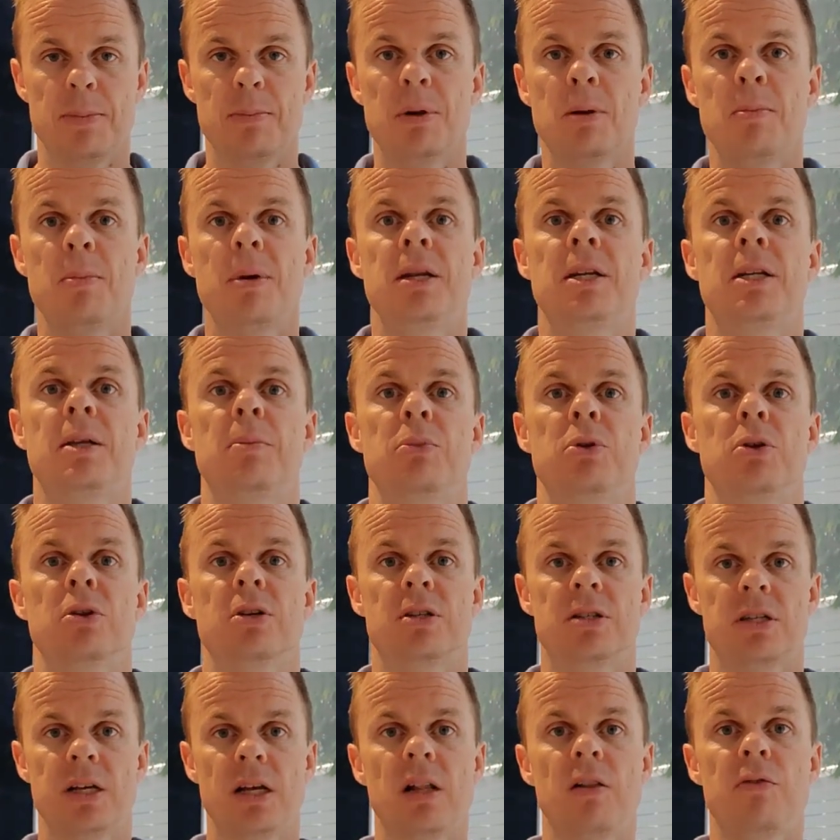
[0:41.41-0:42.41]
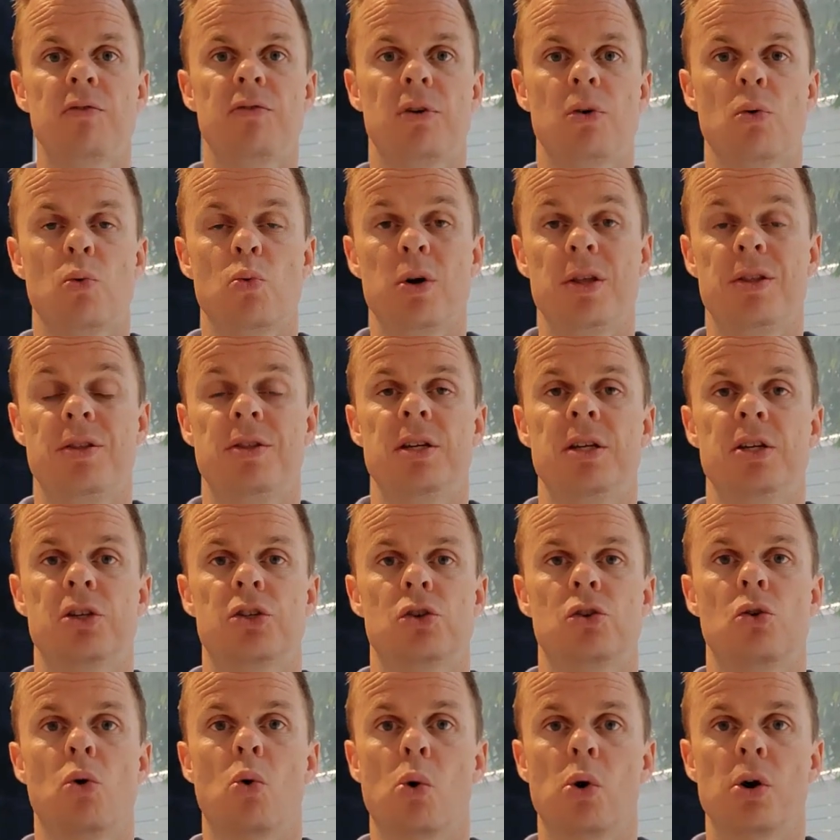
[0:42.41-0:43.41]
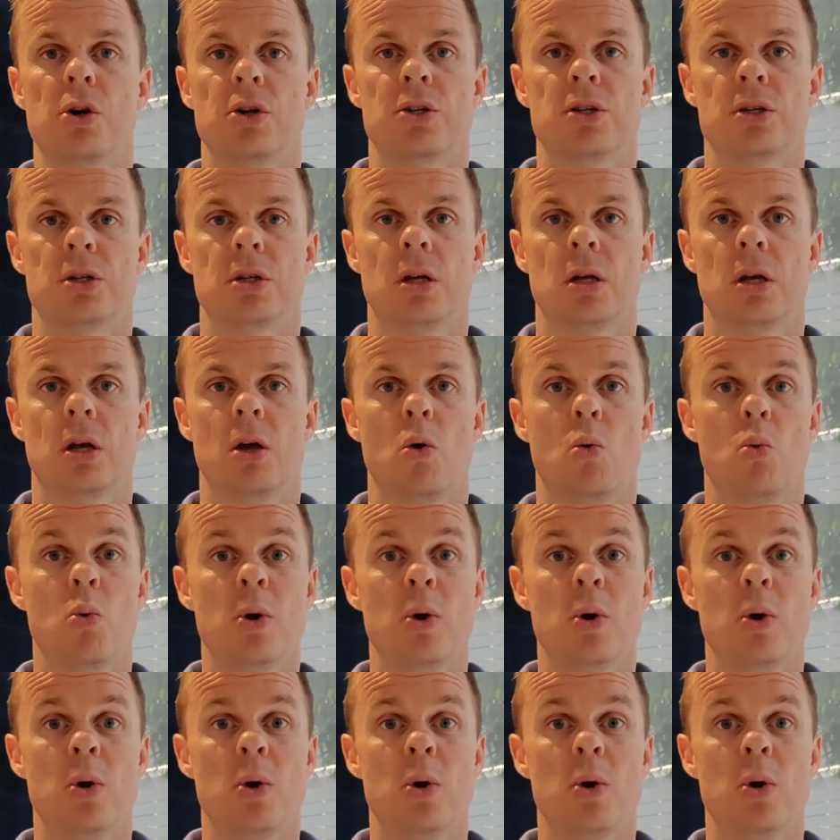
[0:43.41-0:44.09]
implement them yourself with this course.